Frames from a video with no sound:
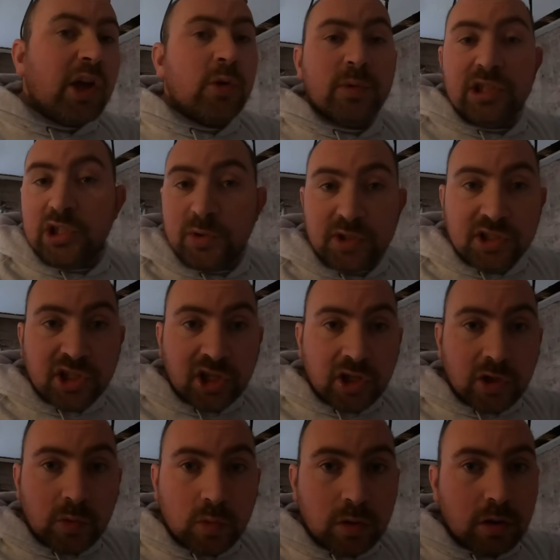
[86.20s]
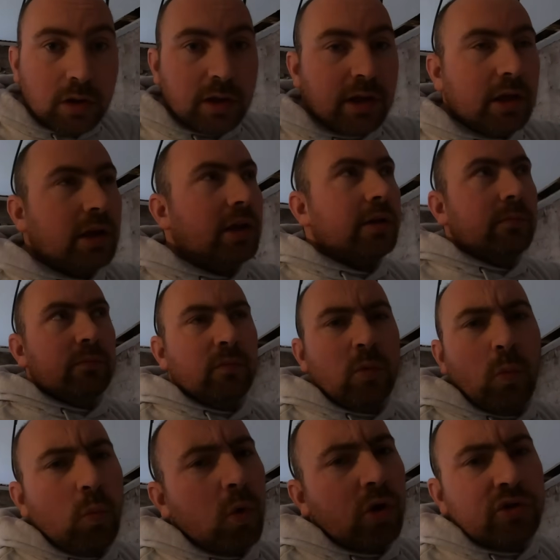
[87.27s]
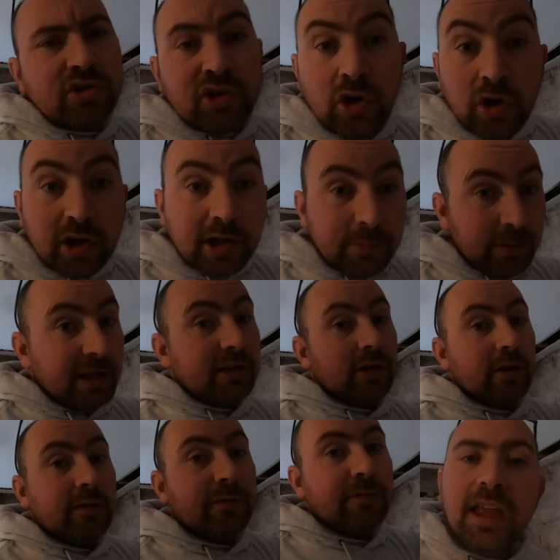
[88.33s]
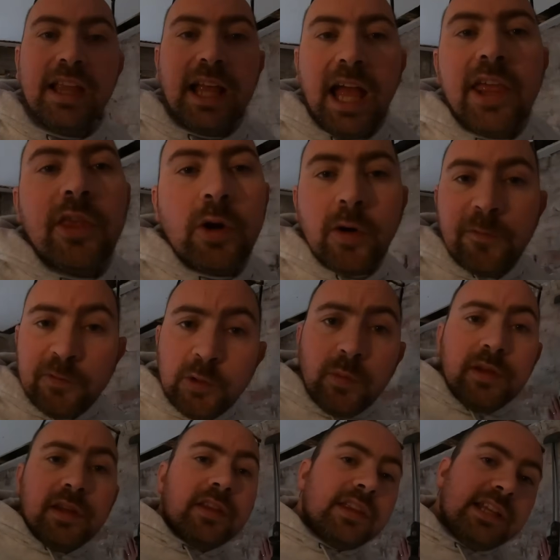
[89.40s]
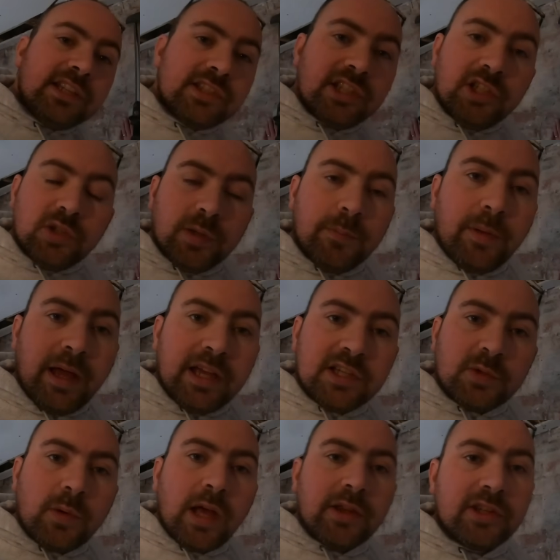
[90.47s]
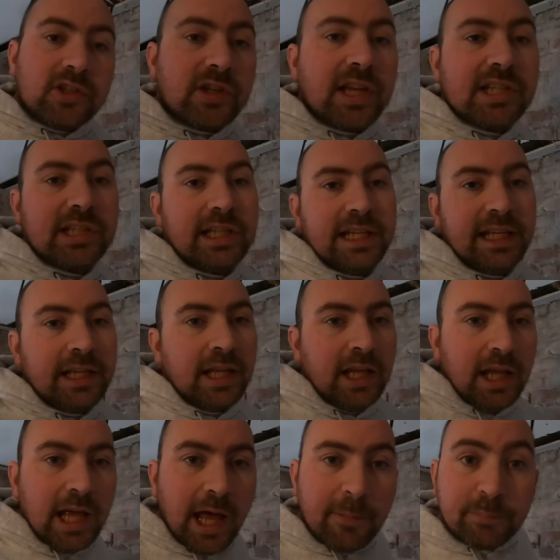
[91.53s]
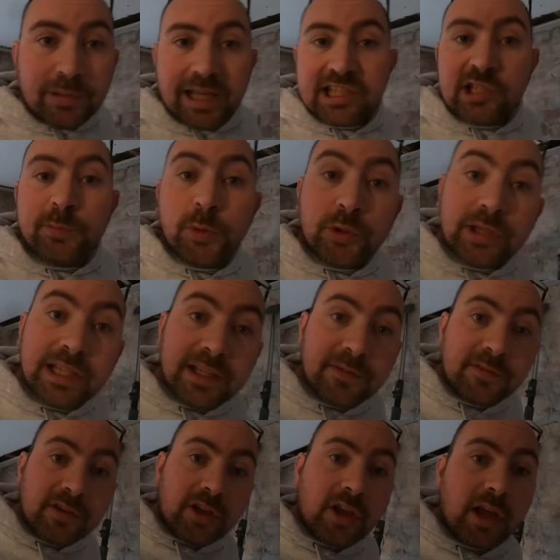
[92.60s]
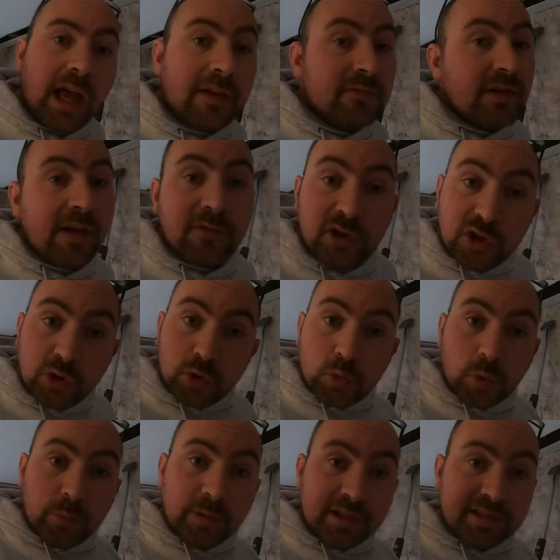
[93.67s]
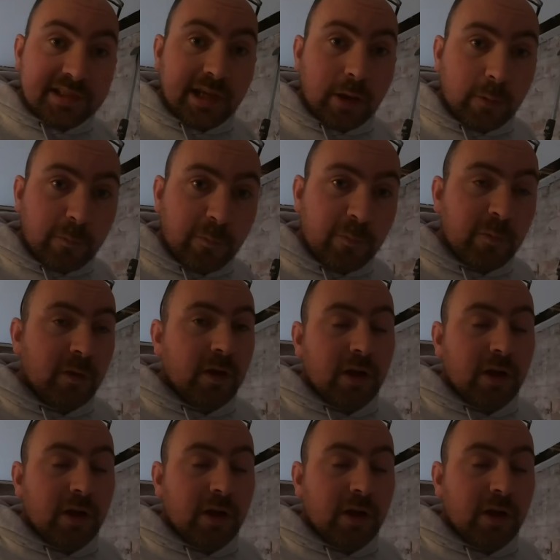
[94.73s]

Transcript: always use 2, one's not gonna be enough. There are a few other things that you can buy as well. There's actually a plasterboard lifter. I've never used one myself,